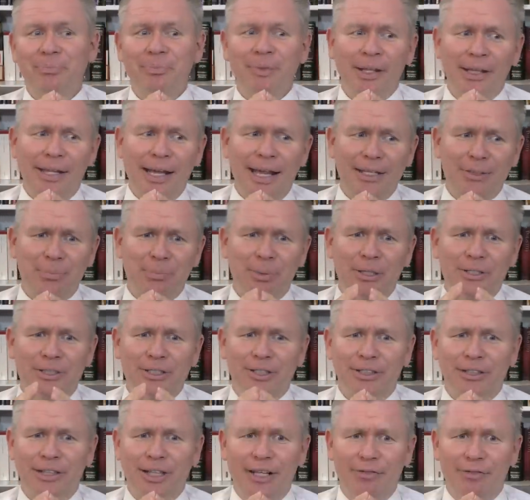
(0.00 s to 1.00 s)
He asked
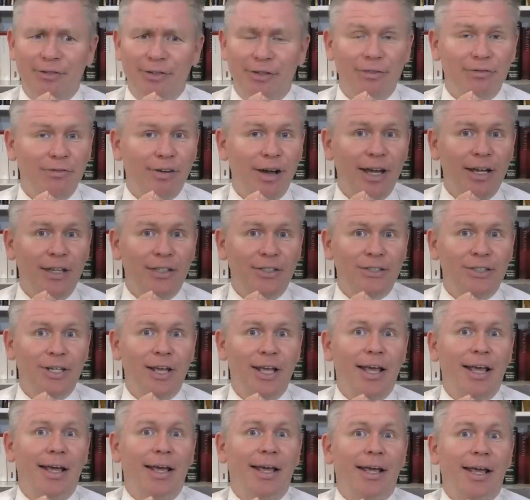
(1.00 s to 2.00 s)
President Lee for advice,
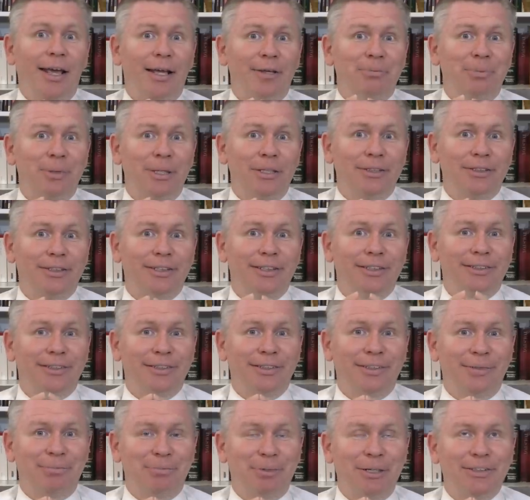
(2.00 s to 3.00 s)
and
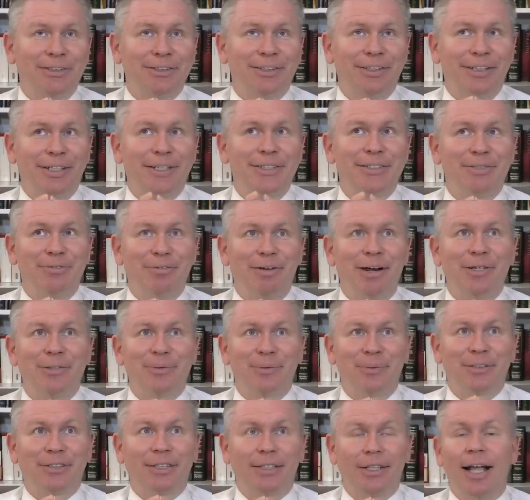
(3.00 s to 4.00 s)
President, President Lee's advice
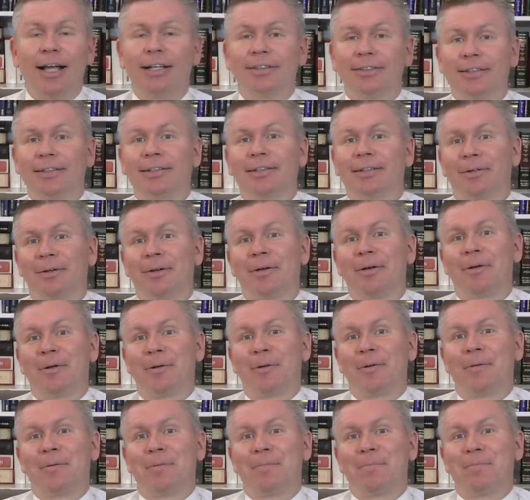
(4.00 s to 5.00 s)
was classic.
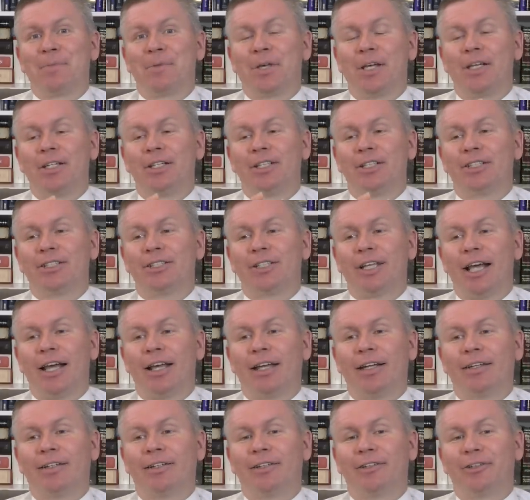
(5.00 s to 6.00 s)
He just
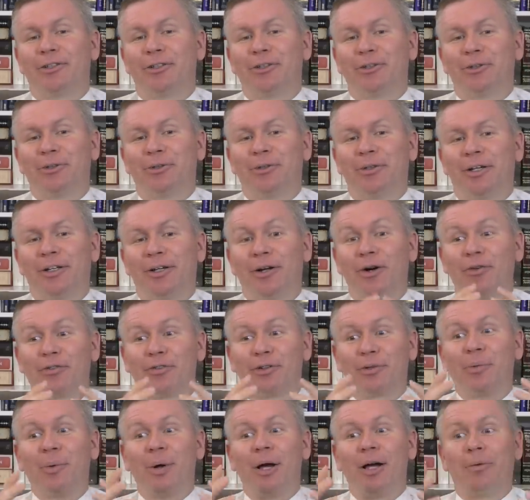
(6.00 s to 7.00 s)
said to an
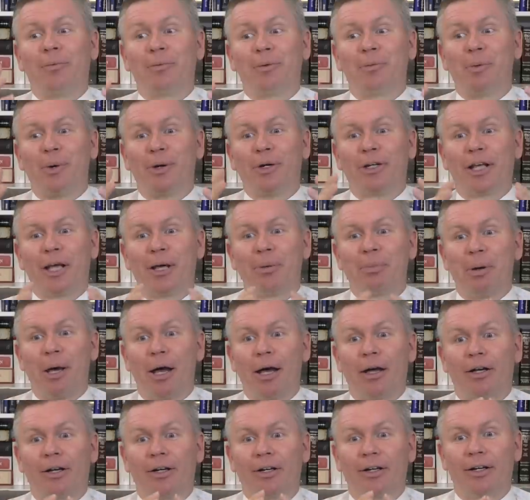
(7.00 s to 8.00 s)
overwhelmed Boyd K.
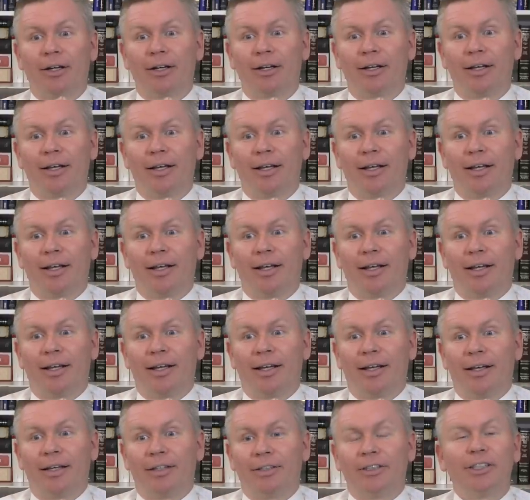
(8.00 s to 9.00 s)
Packer,
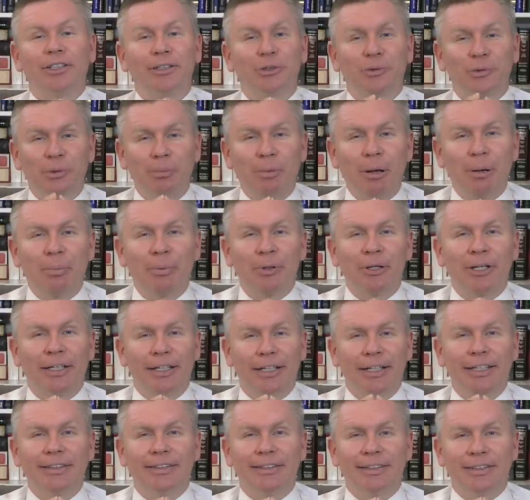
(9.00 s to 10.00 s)
just remember
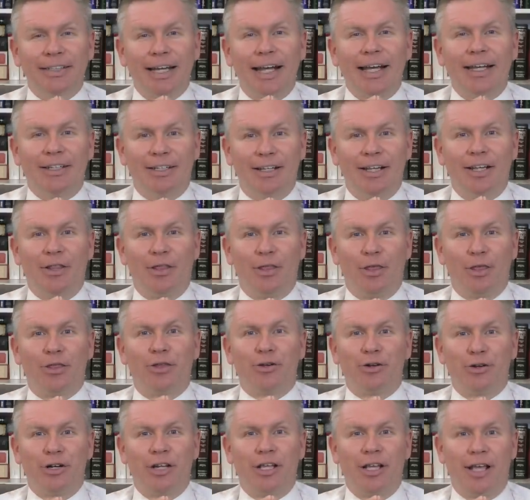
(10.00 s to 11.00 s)
it isn't
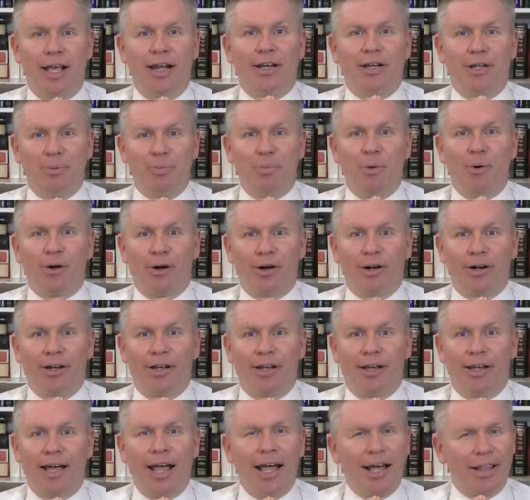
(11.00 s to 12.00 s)
1830 anymore,
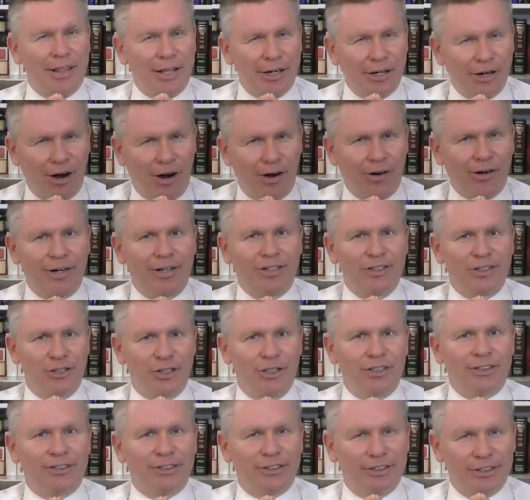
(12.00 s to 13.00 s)
and there aren't
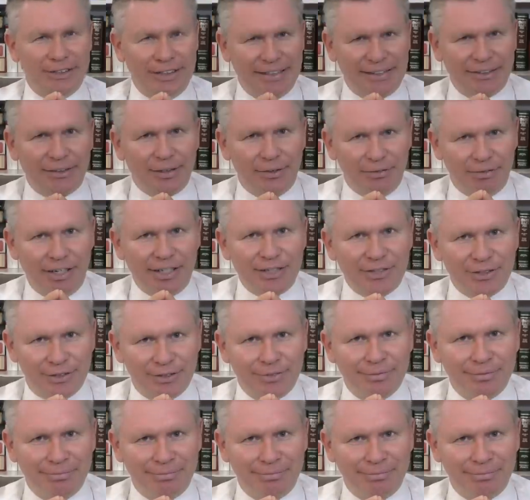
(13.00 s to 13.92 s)
just six of us.